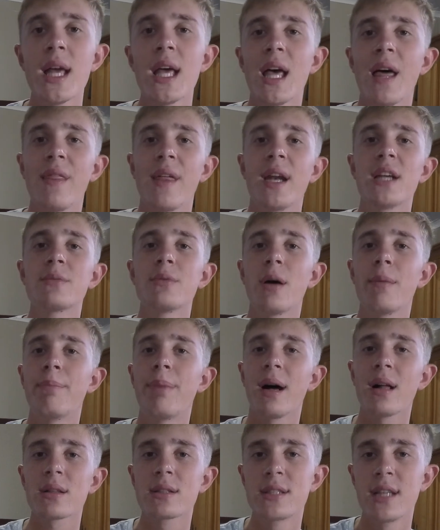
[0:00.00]
And that is my
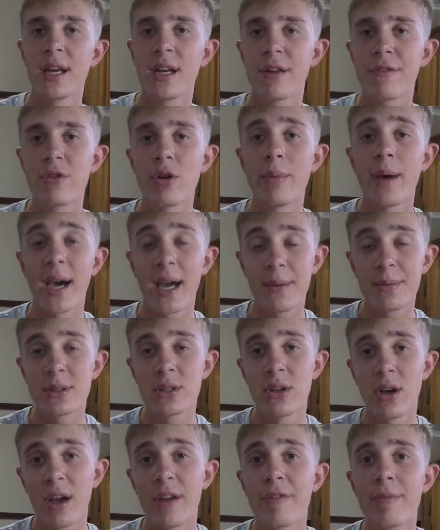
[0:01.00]
belt sander from Arab's
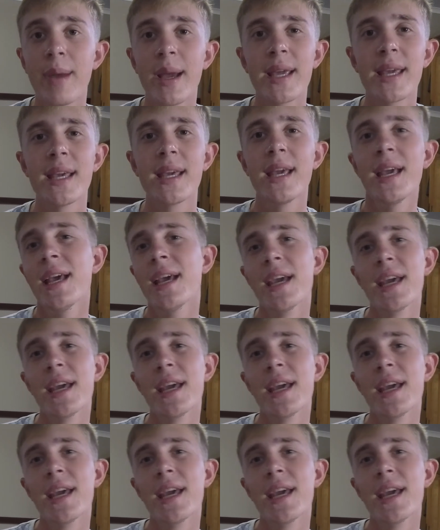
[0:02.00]
Knife Making.